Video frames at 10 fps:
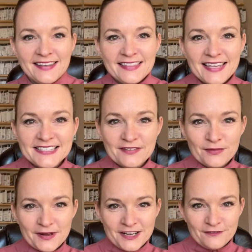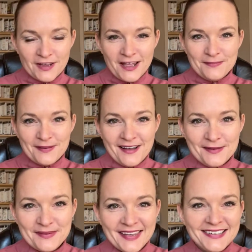Thanks, everybody. Hi,
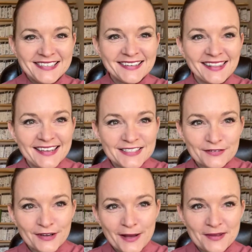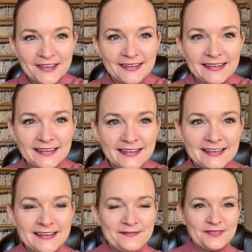Bet. Thanks for coming
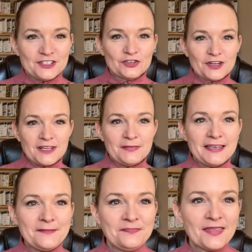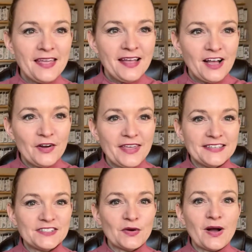in and joining me. Okay,
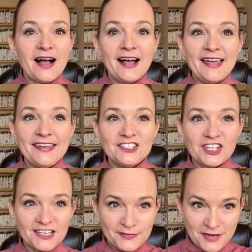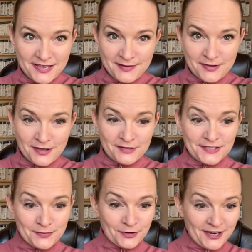so I checked my email
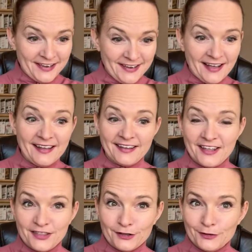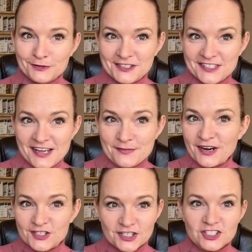this morning. I got the Global Design
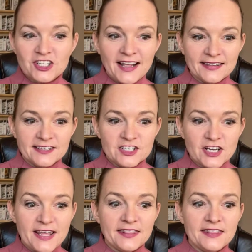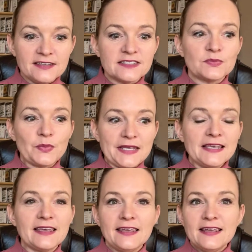Project Challenge, and this
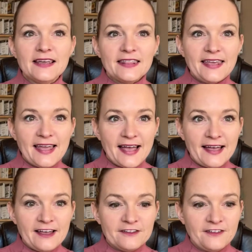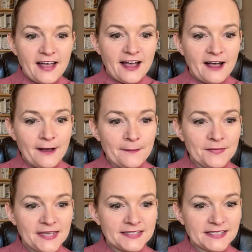week they have,
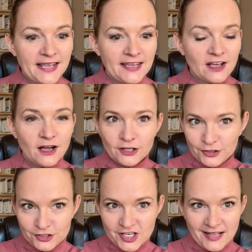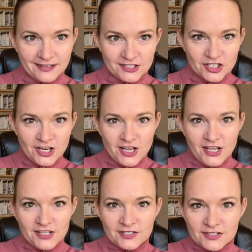it's a color challenge. So